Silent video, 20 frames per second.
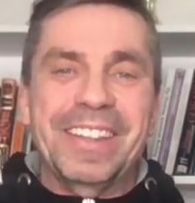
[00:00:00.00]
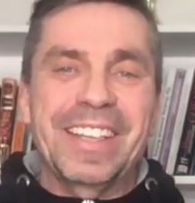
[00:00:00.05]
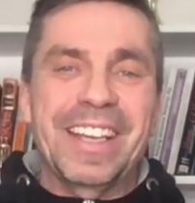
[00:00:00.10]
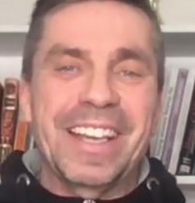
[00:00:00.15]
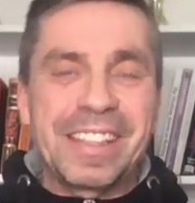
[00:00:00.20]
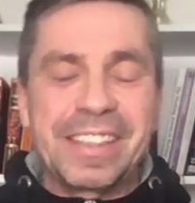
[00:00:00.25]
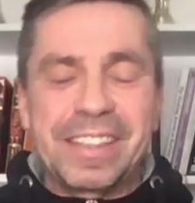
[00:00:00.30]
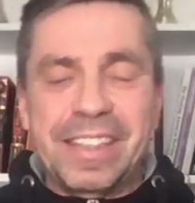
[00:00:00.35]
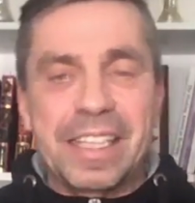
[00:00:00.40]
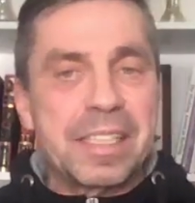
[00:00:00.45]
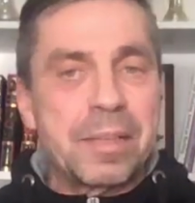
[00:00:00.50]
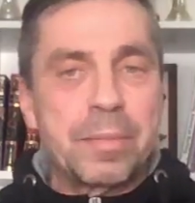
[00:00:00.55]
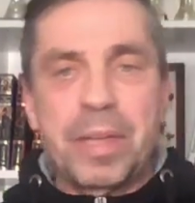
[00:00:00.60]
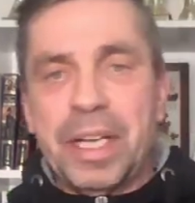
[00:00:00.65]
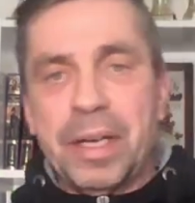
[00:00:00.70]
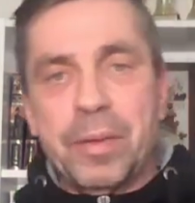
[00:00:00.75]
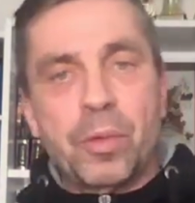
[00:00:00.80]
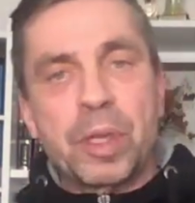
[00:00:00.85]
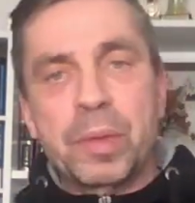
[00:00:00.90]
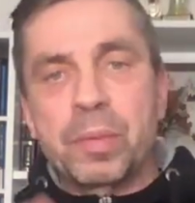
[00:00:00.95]
Yeah, doesn't
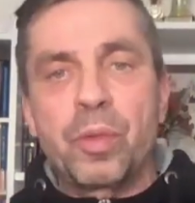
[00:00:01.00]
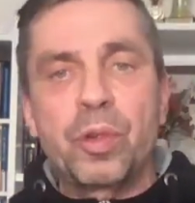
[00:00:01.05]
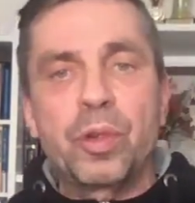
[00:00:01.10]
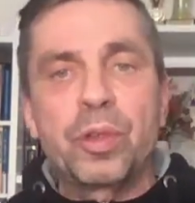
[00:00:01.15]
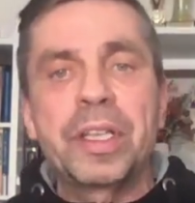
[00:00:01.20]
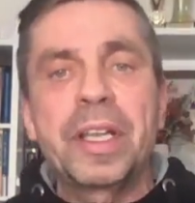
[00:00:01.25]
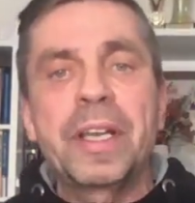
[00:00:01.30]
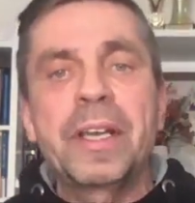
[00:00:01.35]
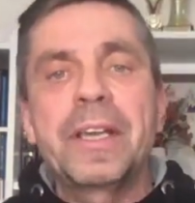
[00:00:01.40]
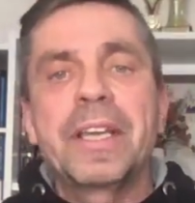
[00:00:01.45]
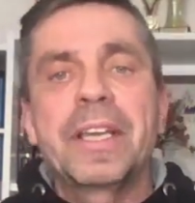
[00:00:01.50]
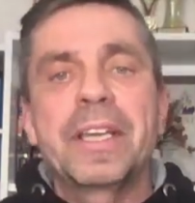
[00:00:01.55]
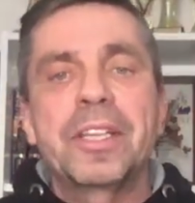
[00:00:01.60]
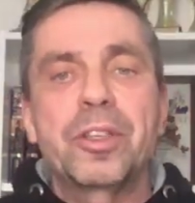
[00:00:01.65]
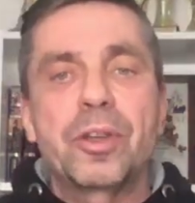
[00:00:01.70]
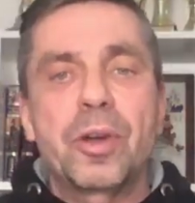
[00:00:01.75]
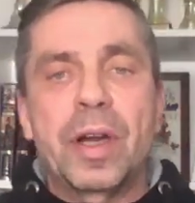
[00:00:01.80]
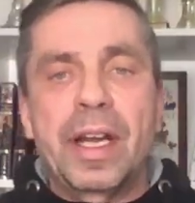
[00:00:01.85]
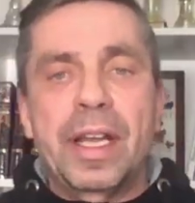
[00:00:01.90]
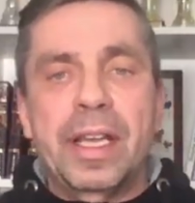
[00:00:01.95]
matter what mood
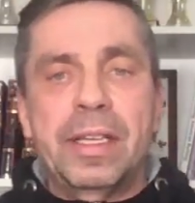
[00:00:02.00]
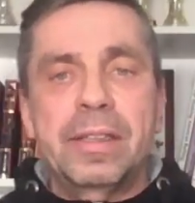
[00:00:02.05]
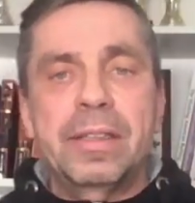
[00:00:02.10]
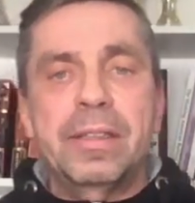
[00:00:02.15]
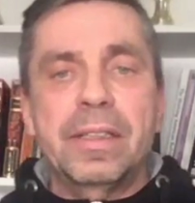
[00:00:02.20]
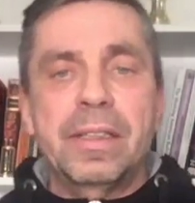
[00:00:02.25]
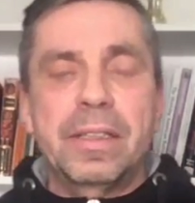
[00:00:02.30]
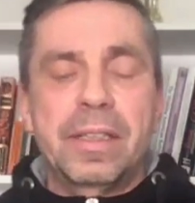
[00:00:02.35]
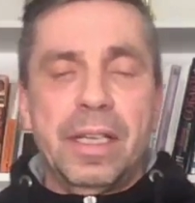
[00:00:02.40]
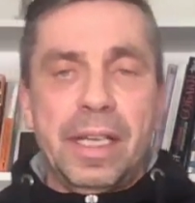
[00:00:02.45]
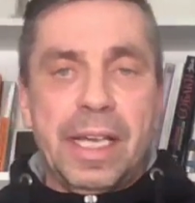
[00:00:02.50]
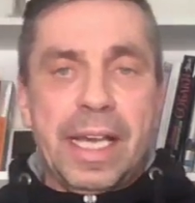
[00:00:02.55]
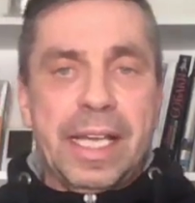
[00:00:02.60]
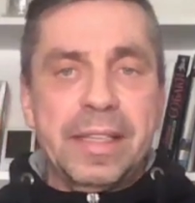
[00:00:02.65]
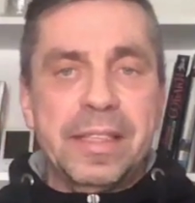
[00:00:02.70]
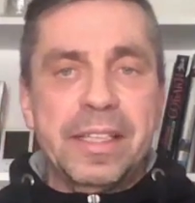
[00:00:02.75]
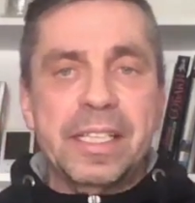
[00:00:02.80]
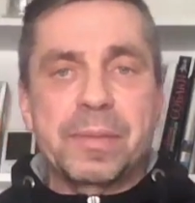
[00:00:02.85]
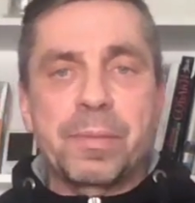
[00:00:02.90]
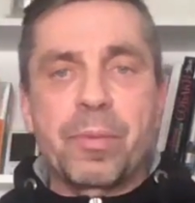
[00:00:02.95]
you are in
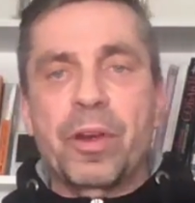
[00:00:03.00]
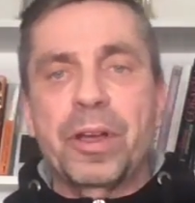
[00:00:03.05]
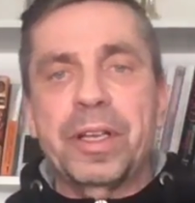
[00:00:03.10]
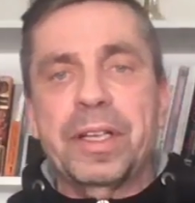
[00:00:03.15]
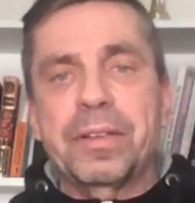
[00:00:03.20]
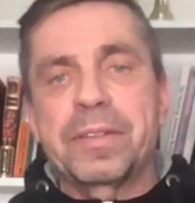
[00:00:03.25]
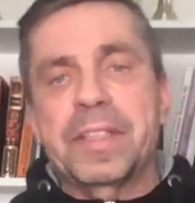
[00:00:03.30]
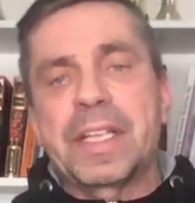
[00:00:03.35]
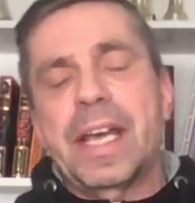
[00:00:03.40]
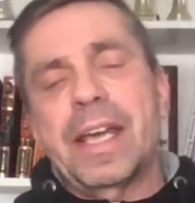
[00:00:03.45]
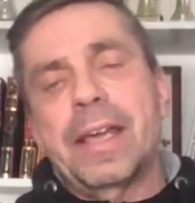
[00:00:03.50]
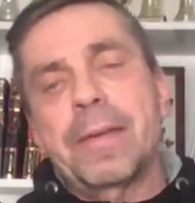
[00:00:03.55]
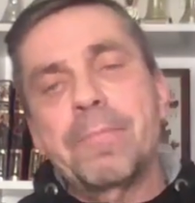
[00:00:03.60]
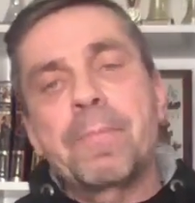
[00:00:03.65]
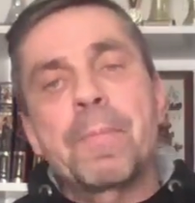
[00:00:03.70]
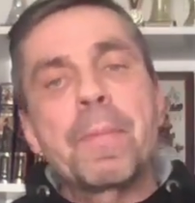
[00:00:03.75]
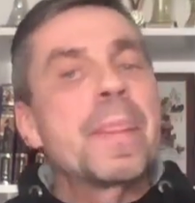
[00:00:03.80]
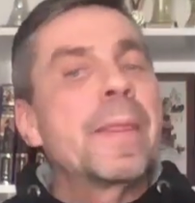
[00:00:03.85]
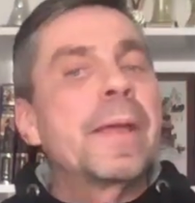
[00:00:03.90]
at this point of time.